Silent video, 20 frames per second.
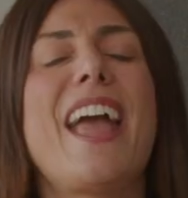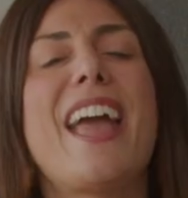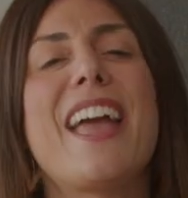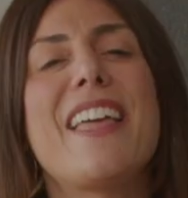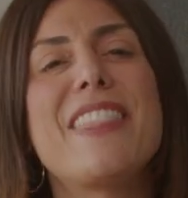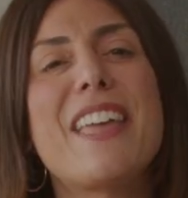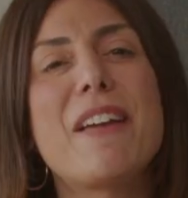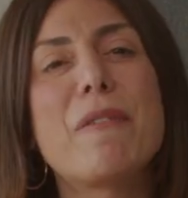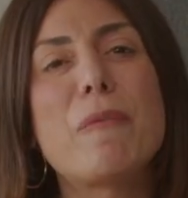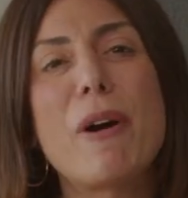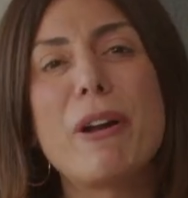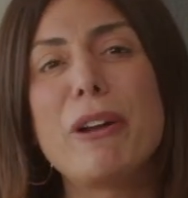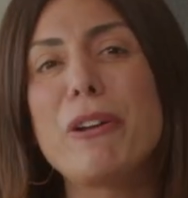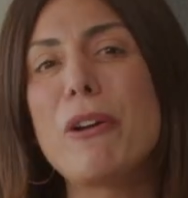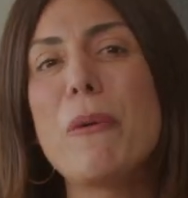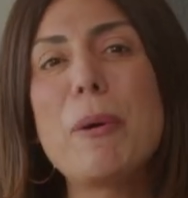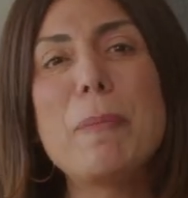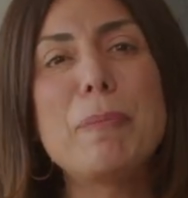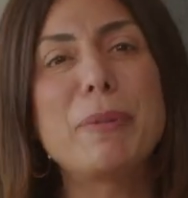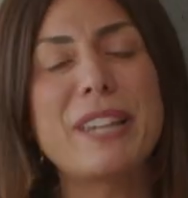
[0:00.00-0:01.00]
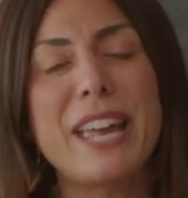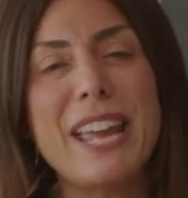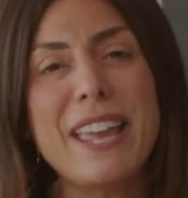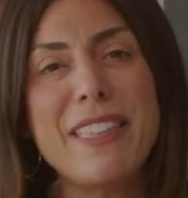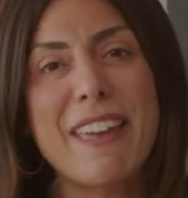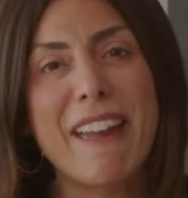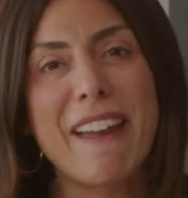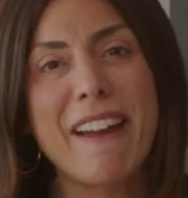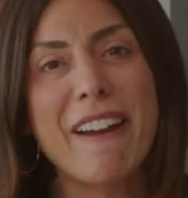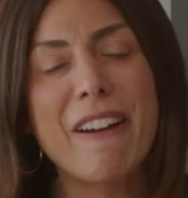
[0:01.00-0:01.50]
and they want to go and play
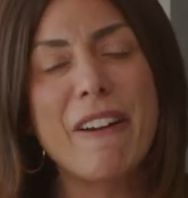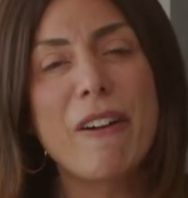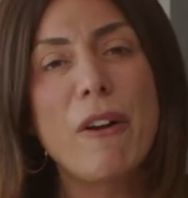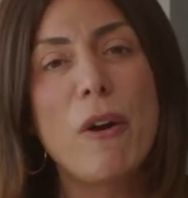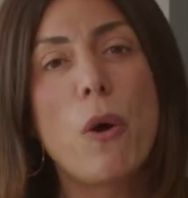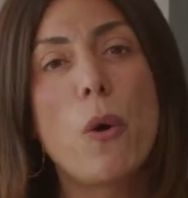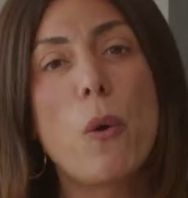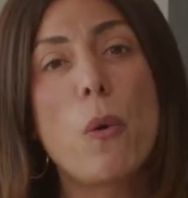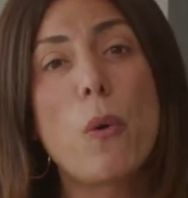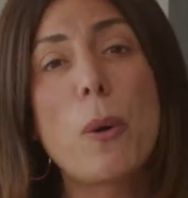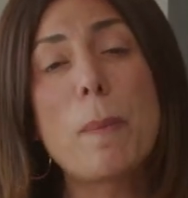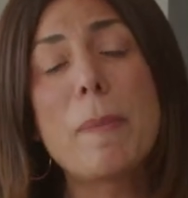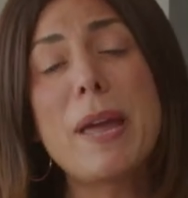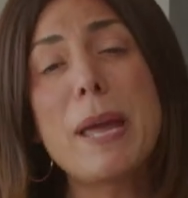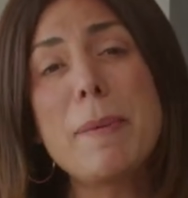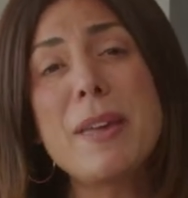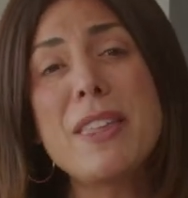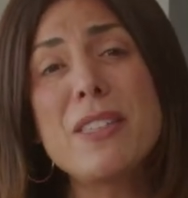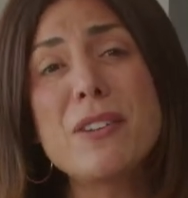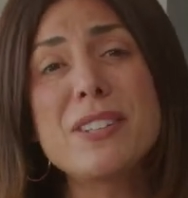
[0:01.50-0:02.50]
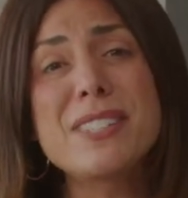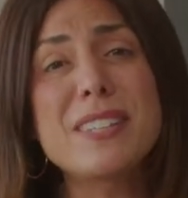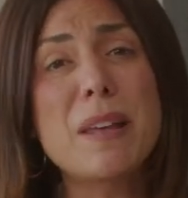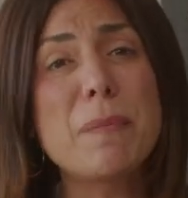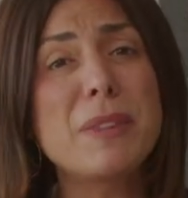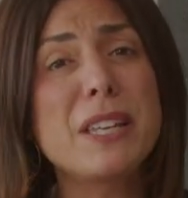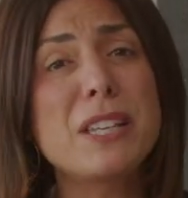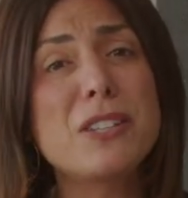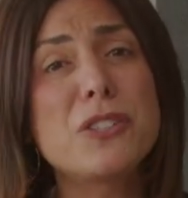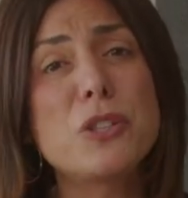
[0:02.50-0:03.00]
there. Or maybe there's
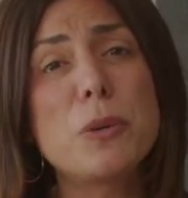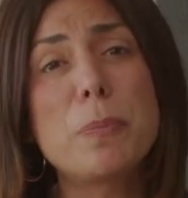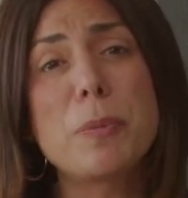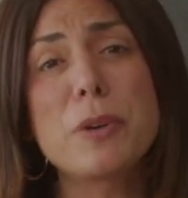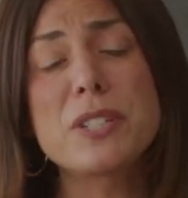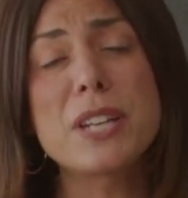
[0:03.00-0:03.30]
something super